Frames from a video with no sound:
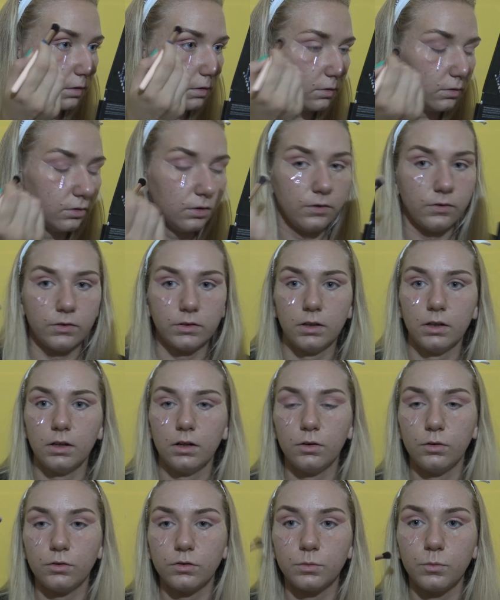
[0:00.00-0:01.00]
So everything
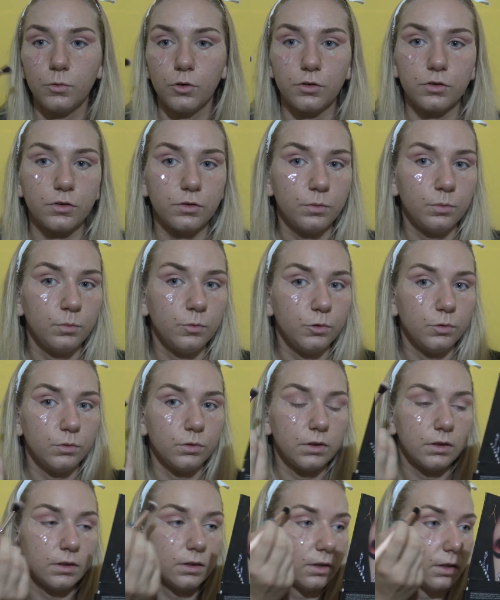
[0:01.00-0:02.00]
looks more
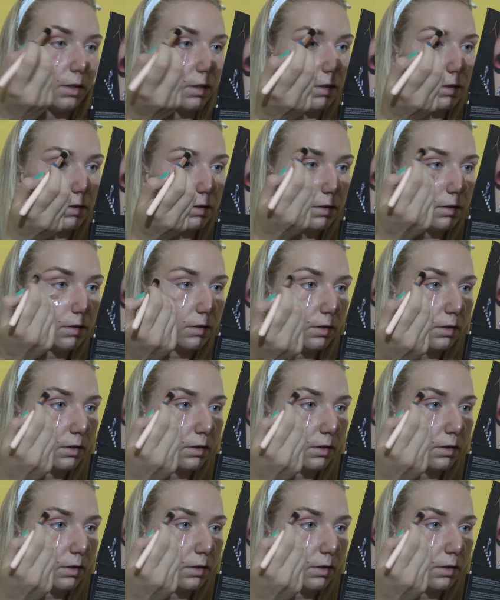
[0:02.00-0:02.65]
smooth and